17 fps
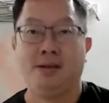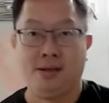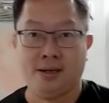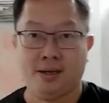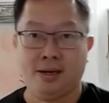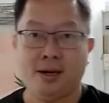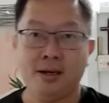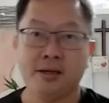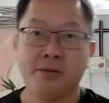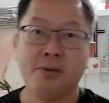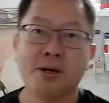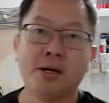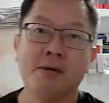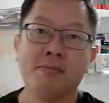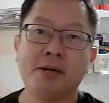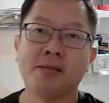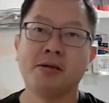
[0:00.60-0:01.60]
Hi,
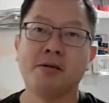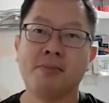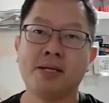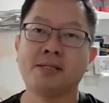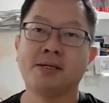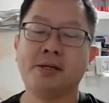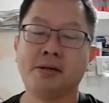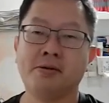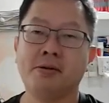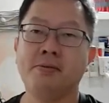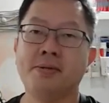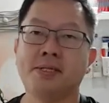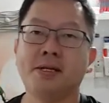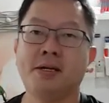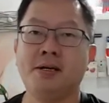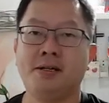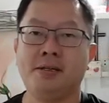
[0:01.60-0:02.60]
welcome back to Maths Learning
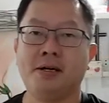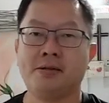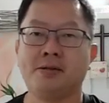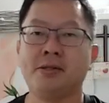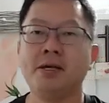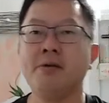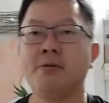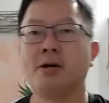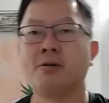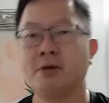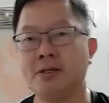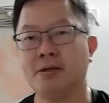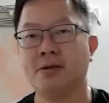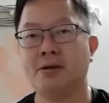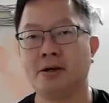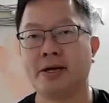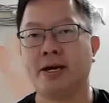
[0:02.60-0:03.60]
Groups. Now today we are going
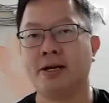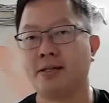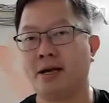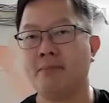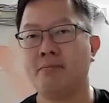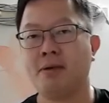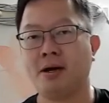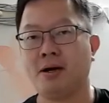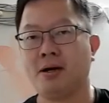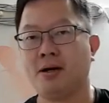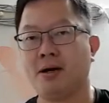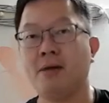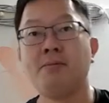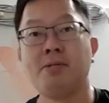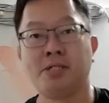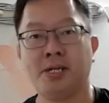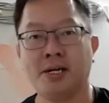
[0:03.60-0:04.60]
to look at
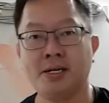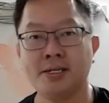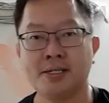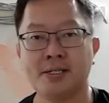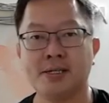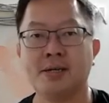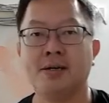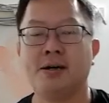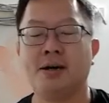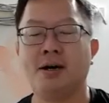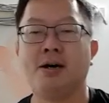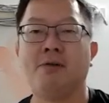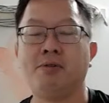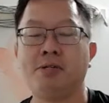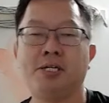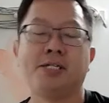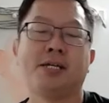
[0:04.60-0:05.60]
MGS,
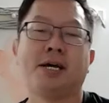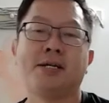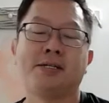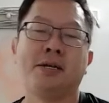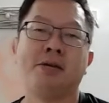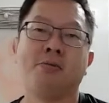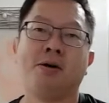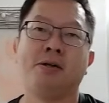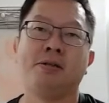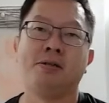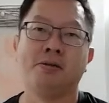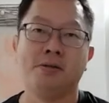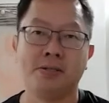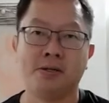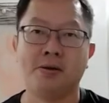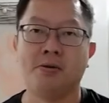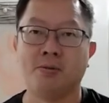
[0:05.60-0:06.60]
which is SA1
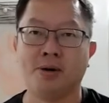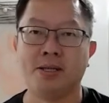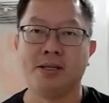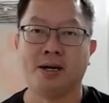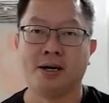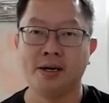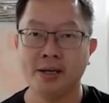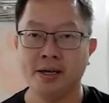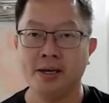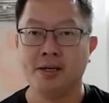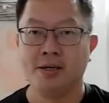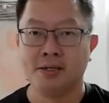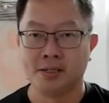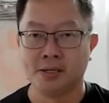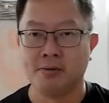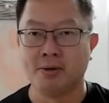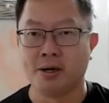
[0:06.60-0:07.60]
2019.
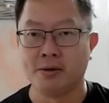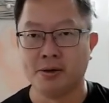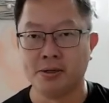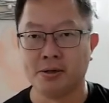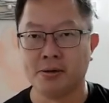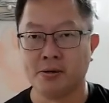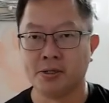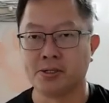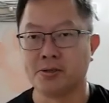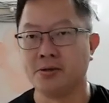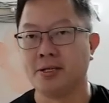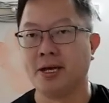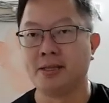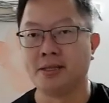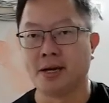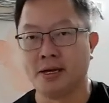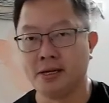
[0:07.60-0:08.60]
So we are going to go through the
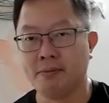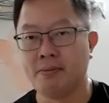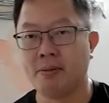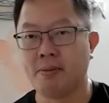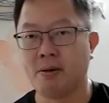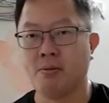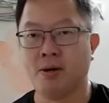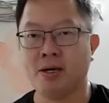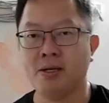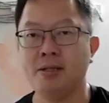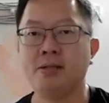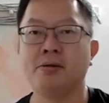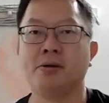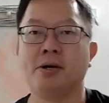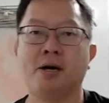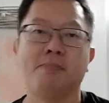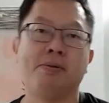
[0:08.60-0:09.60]
entire paper 1
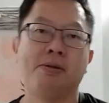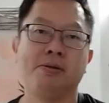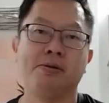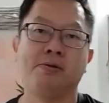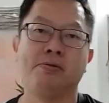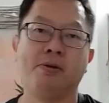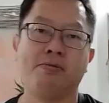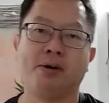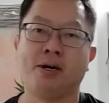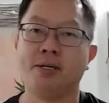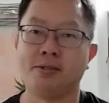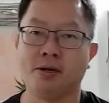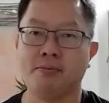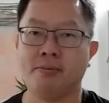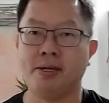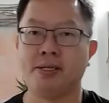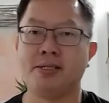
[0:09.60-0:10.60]
to help you to revise
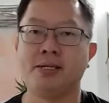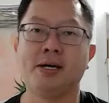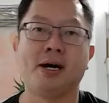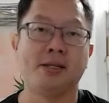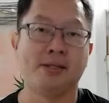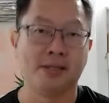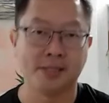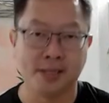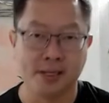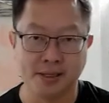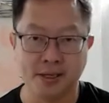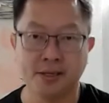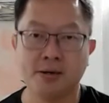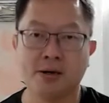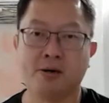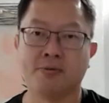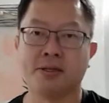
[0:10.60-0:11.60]
your basic
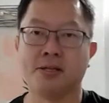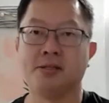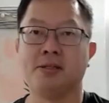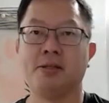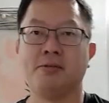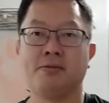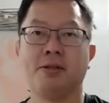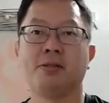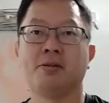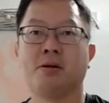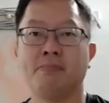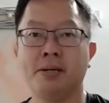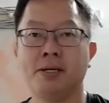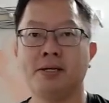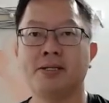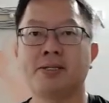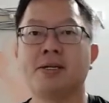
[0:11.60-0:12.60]
understanding of the different
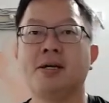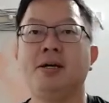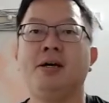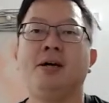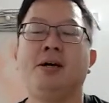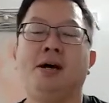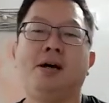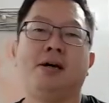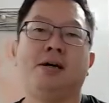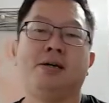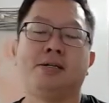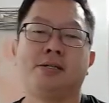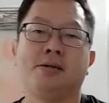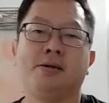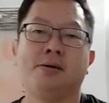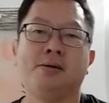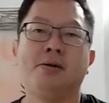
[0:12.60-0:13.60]
topics. How
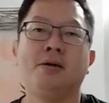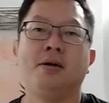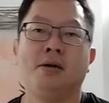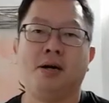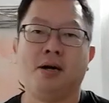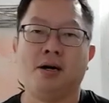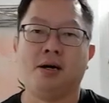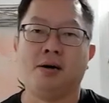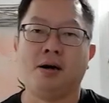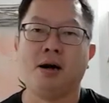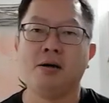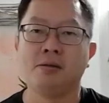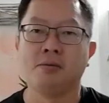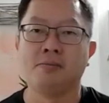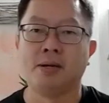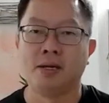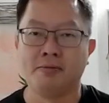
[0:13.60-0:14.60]

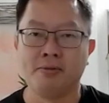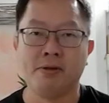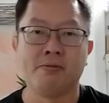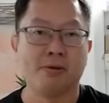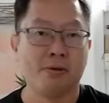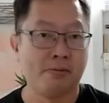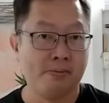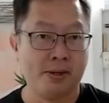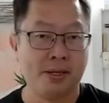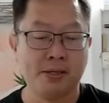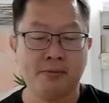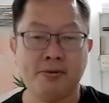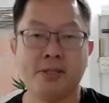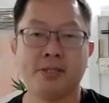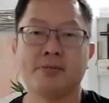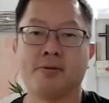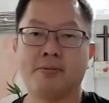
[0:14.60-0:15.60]
to
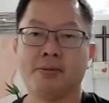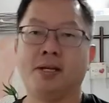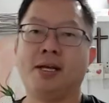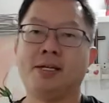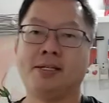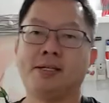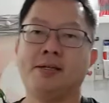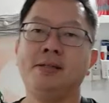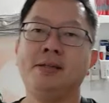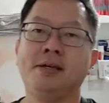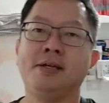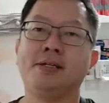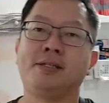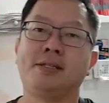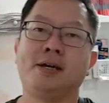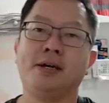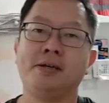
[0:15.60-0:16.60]
benefits from the lesson
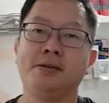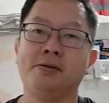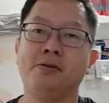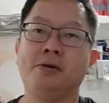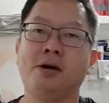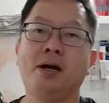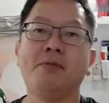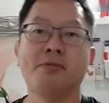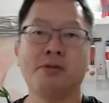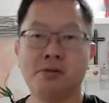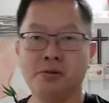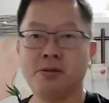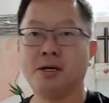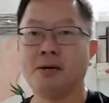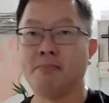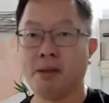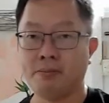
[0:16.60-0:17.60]
is that you have to do
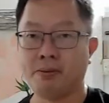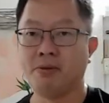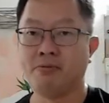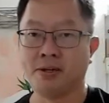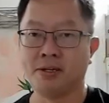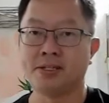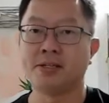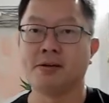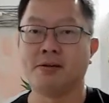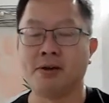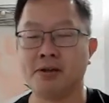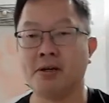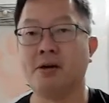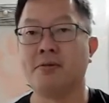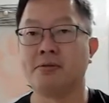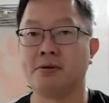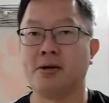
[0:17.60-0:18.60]
the paper first. Right? You
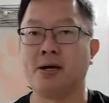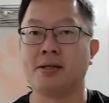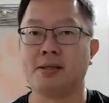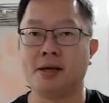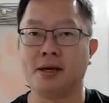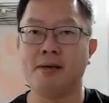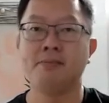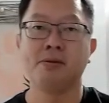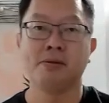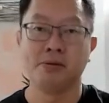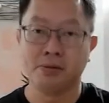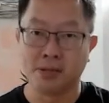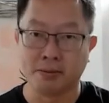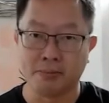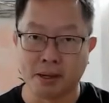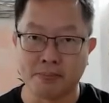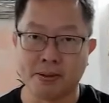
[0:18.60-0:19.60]
have to attempt to do
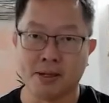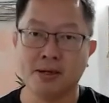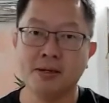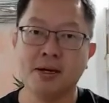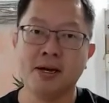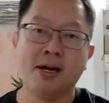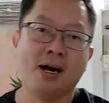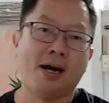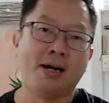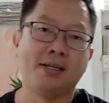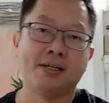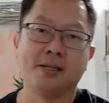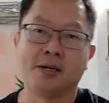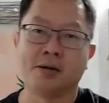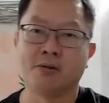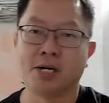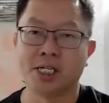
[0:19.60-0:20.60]
the paper, answer
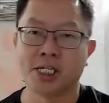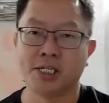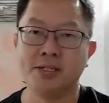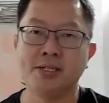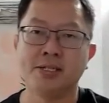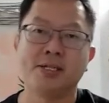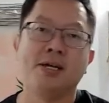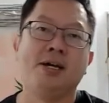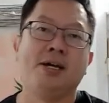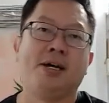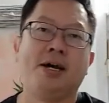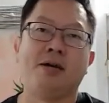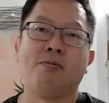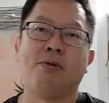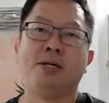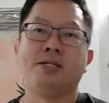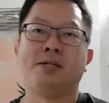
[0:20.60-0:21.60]
the questions,
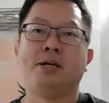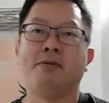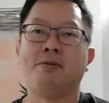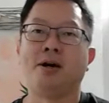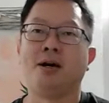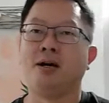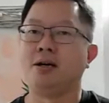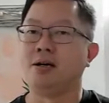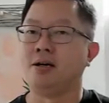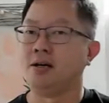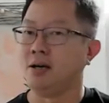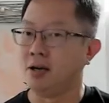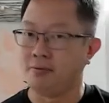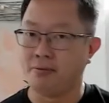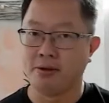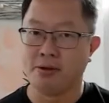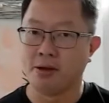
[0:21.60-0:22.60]
and once you
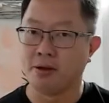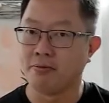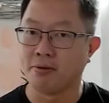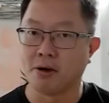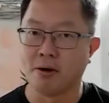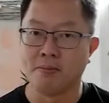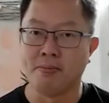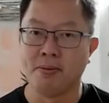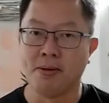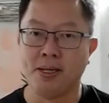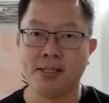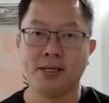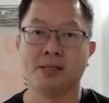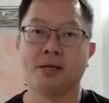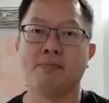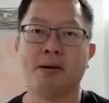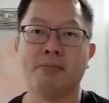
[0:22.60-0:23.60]
have
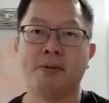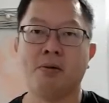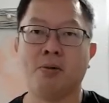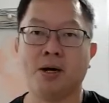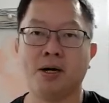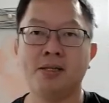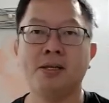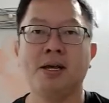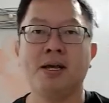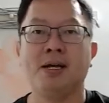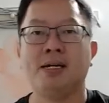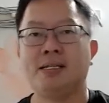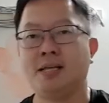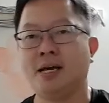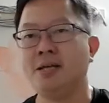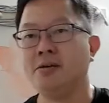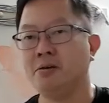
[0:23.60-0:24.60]
completed the paper 1,
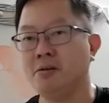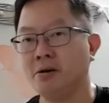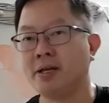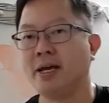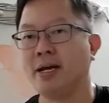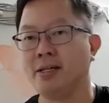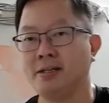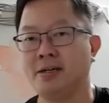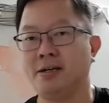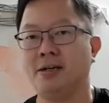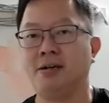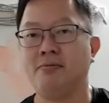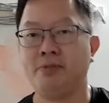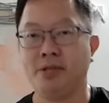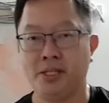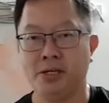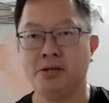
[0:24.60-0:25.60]
then you look at the
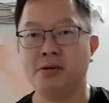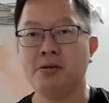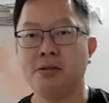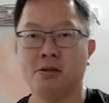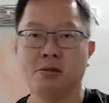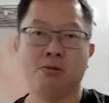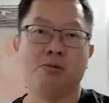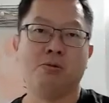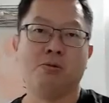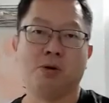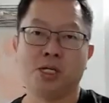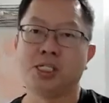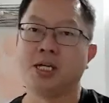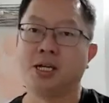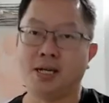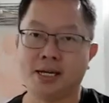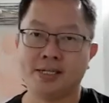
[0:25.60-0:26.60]
video to watch
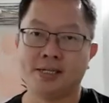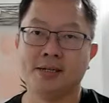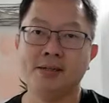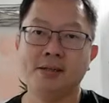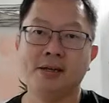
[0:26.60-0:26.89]
the lesson